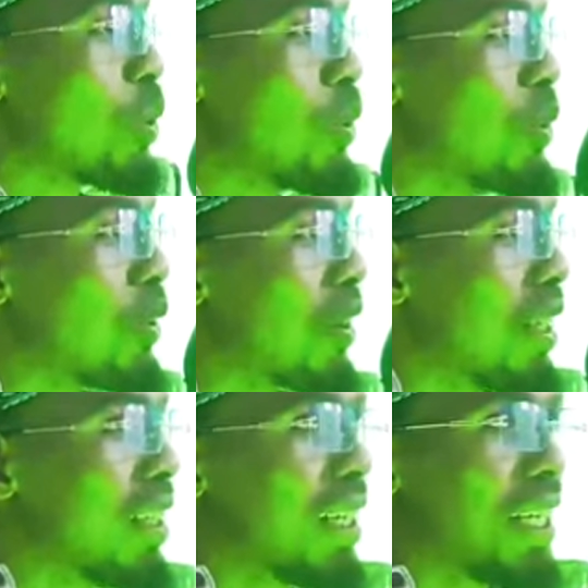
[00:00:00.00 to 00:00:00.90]
So,
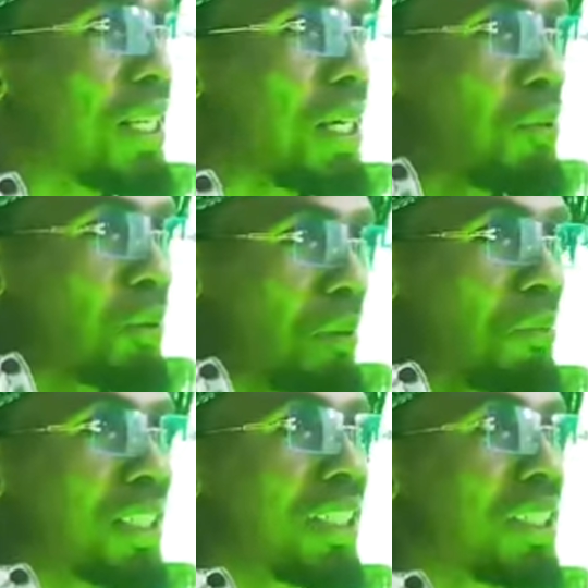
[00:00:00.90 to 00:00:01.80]
and then
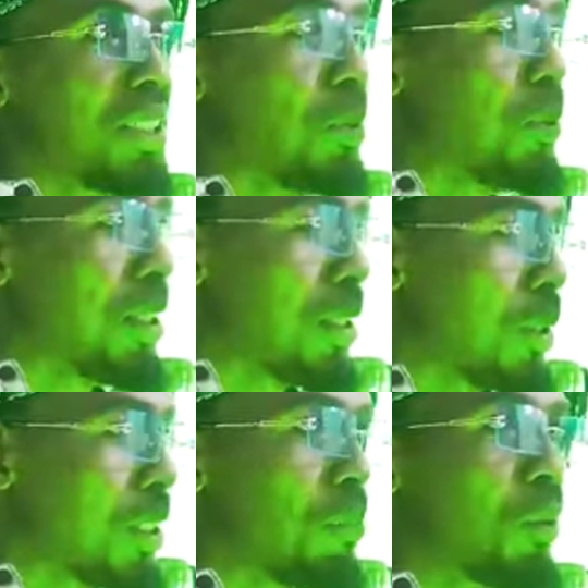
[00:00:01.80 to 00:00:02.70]
MT,
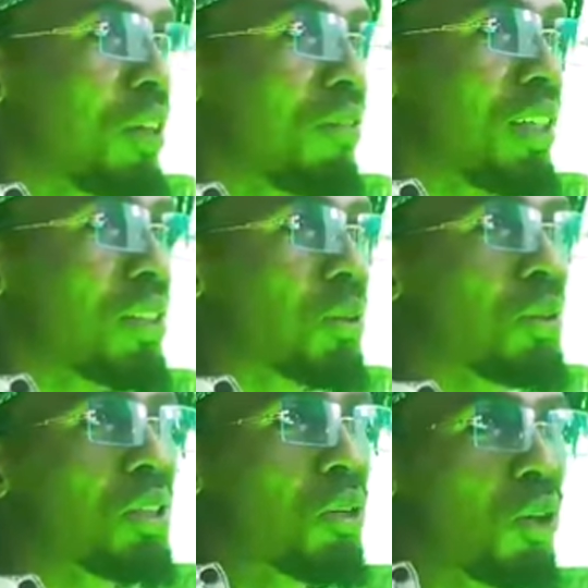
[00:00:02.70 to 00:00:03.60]
we jump on a verse
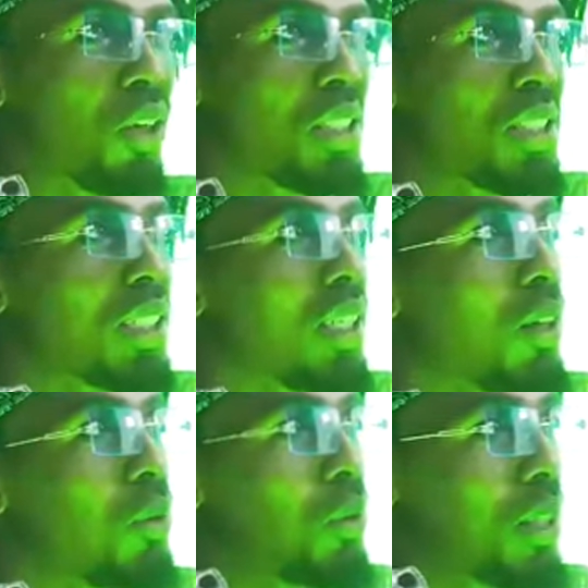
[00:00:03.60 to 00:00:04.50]
because he called
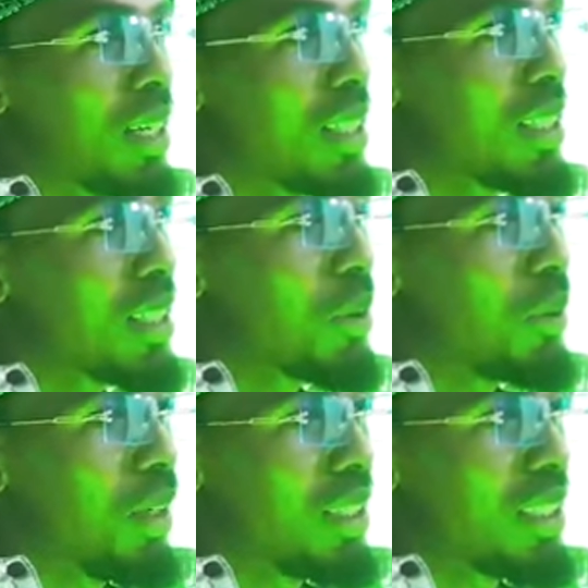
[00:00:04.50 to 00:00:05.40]
Ranks,
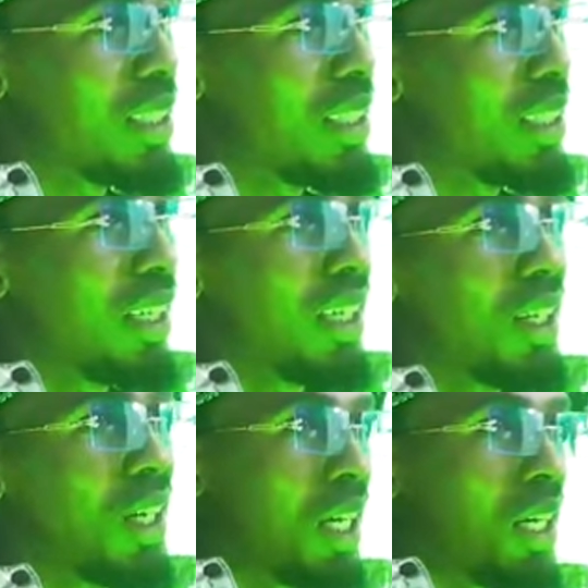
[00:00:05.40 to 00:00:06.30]
what he,
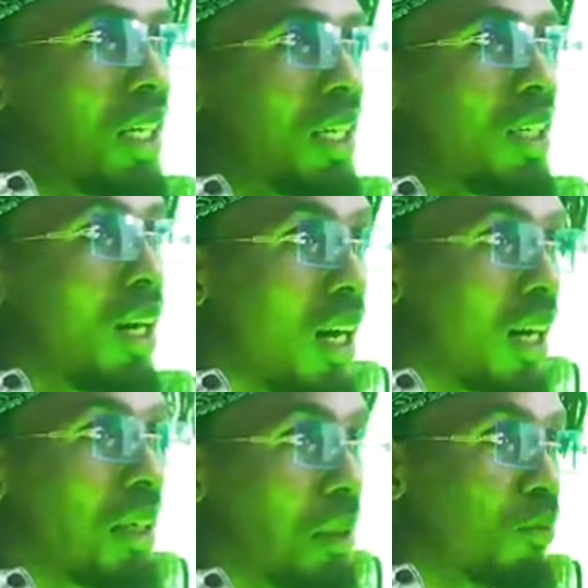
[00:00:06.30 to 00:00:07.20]

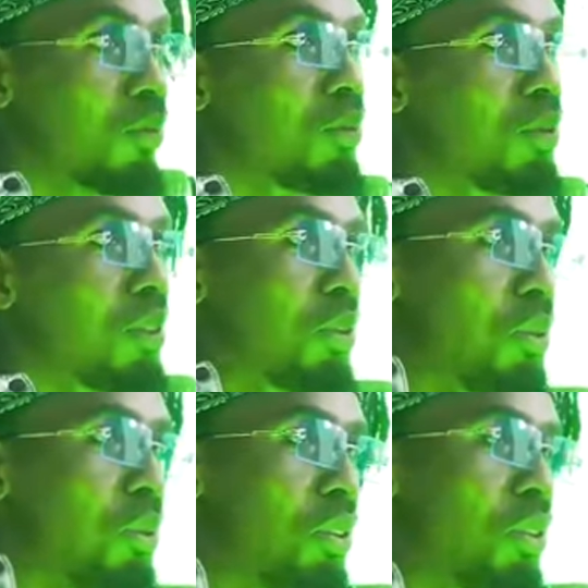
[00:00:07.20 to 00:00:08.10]
I'm full of the
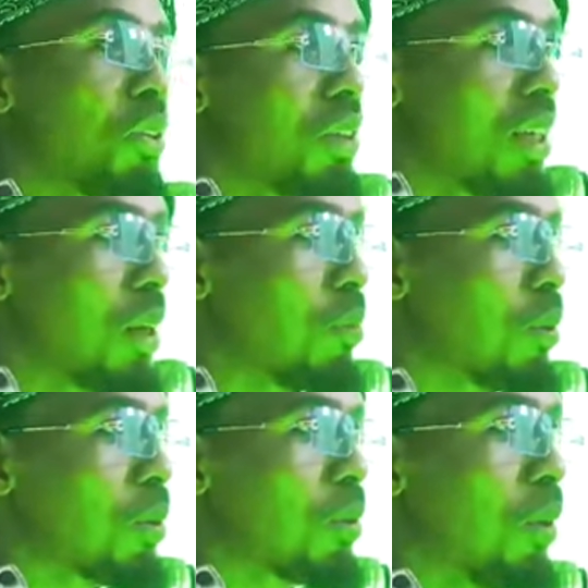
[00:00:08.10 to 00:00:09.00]
stooge. So he came
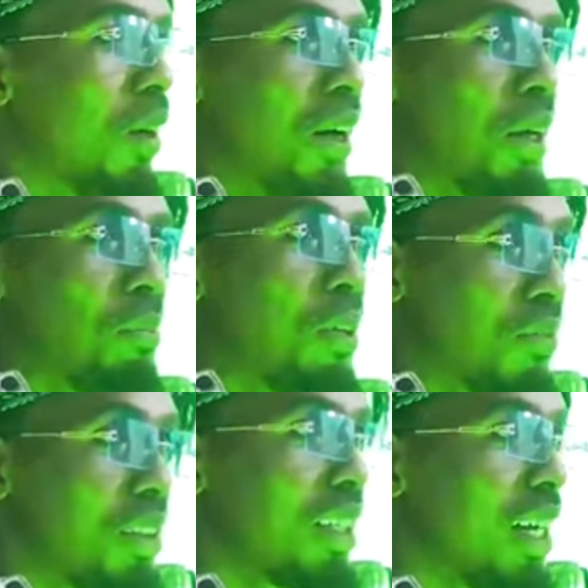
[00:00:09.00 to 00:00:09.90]
through, me
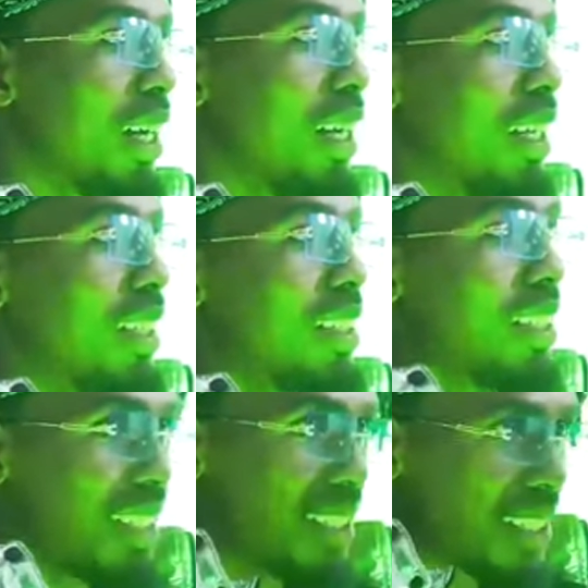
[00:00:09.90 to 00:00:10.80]
figure,
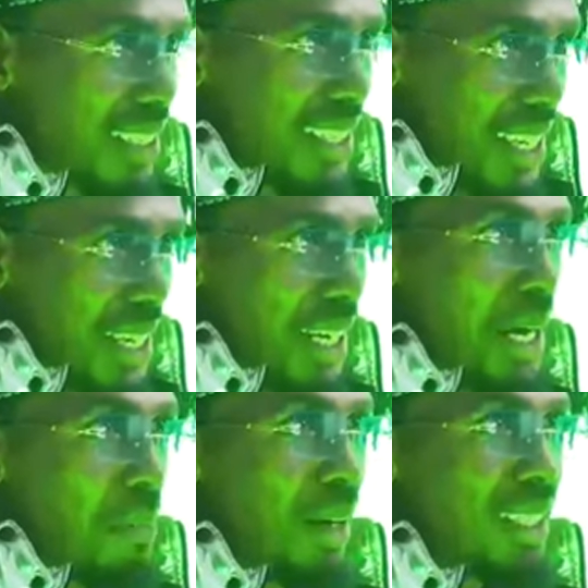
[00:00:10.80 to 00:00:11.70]
says, sends a
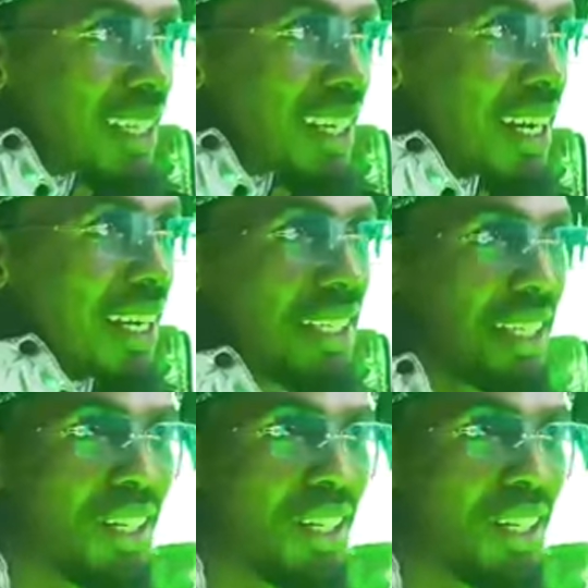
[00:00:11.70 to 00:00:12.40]
layer patch there.